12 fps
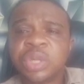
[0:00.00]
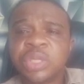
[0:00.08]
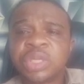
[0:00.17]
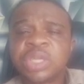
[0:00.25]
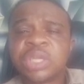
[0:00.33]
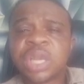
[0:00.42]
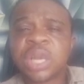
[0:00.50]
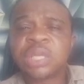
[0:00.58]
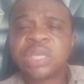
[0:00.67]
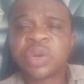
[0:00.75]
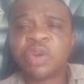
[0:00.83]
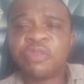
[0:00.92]

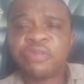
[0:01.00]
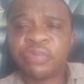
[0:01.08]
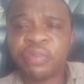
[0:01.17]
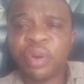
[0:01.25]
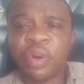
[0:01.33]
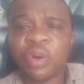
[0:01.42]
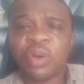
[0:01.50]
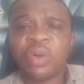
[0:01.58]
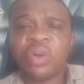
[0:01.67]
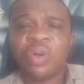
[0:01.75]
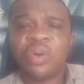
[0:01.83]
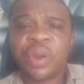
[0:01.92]
second floor.
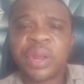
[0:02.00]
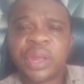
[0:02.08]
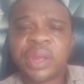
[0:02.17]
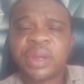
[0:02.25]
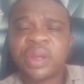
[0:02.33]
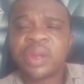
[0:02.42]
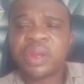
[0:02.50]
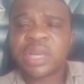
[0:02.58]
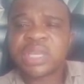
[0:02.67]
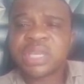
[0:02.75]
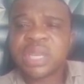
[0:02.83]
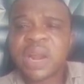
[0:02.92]
Okay, you
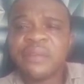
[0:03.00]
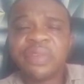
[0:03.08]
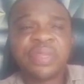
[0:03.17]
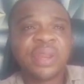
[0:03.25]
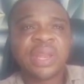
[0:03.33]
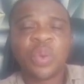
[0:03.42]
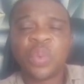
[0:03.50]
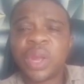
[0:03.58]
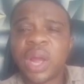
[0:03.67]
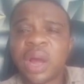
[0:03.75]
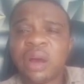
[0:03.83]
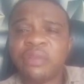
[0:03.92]
can see everything that we
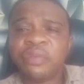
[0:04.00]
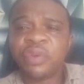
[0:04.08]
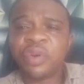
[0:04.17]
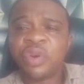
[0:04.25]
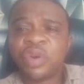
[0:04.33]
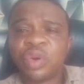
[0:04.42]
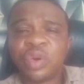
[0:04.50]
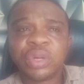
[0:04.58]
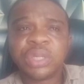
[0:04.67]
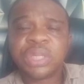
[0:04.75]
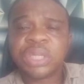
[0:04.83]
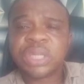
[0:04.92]
have
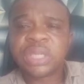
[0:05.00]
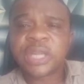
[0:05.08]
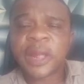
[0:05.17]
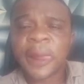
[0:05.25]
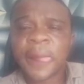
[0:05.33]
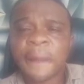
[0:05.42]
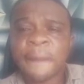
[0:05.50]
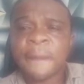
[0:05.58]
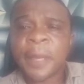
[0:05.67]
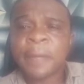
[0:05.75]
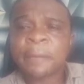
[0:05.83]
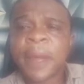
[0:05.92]
on this
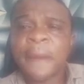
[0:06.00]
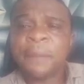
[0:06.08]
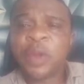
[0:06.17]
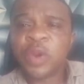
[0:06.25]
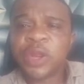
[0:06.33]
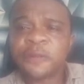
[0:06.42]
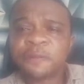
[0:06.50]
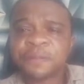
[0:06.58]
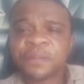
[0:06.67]
building.